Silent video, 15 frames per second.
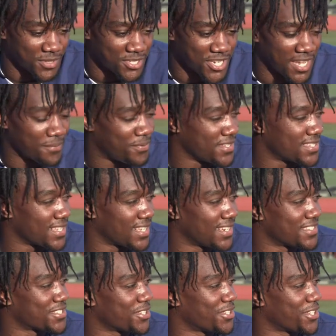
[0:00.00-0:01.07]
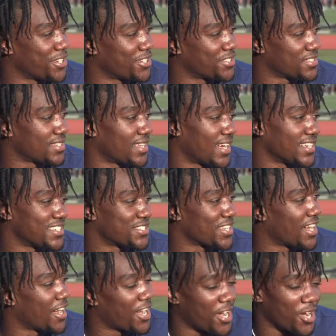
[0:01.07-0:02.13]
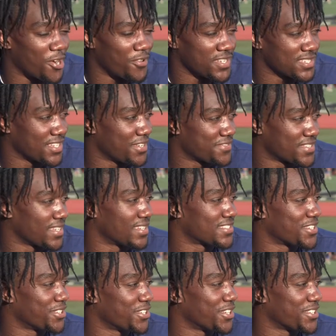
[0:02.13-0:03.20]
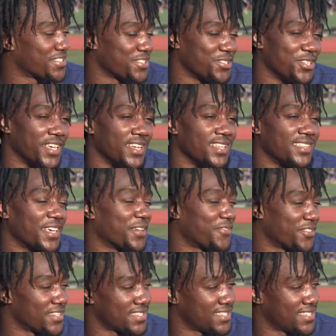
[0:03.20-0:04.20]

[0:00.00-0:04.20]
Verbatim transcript: try to put San Antonio. I just I always love San Antonio, so anything for the